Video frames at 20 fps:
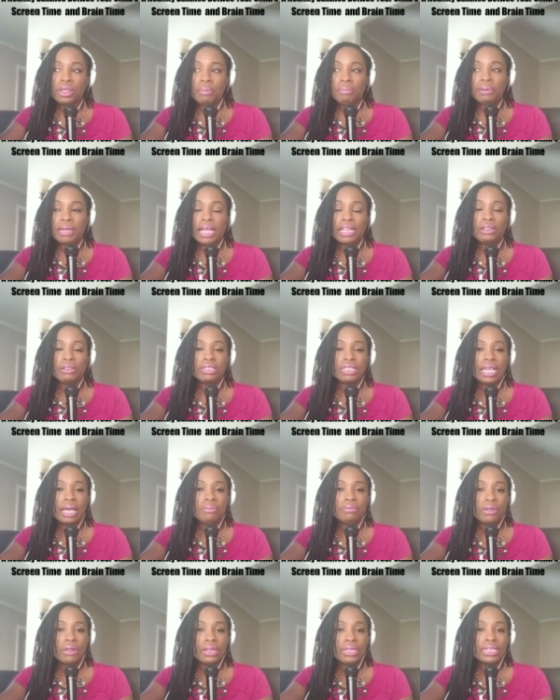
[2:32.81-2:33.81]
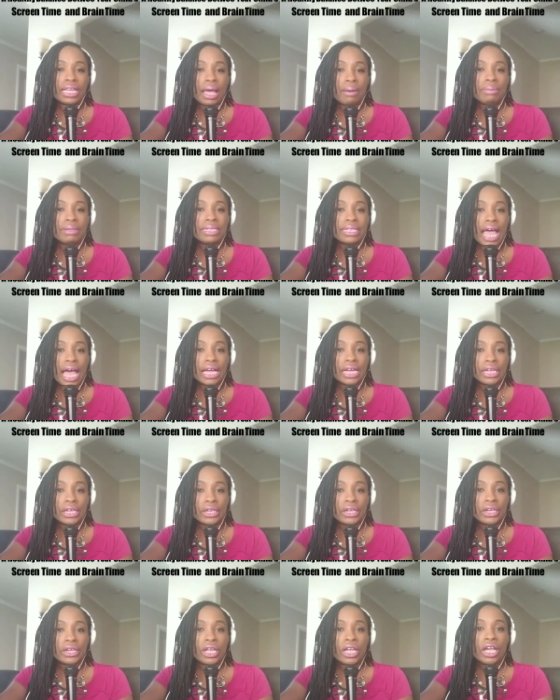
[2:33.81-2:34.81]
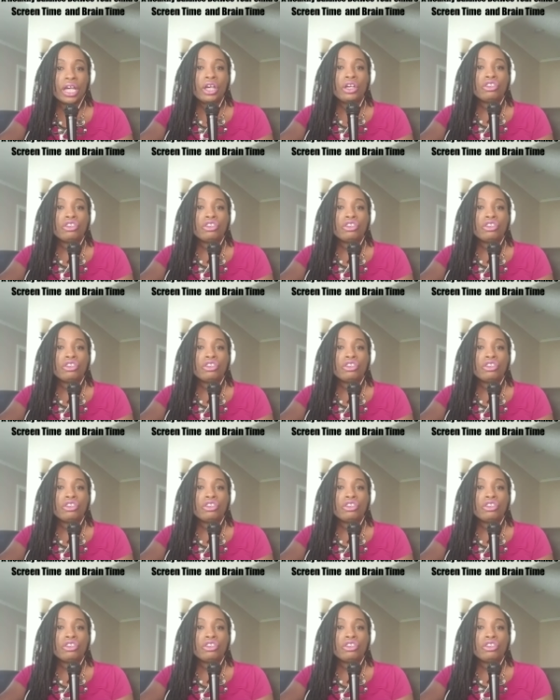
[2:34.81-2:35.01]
that playing those games all the time is not good.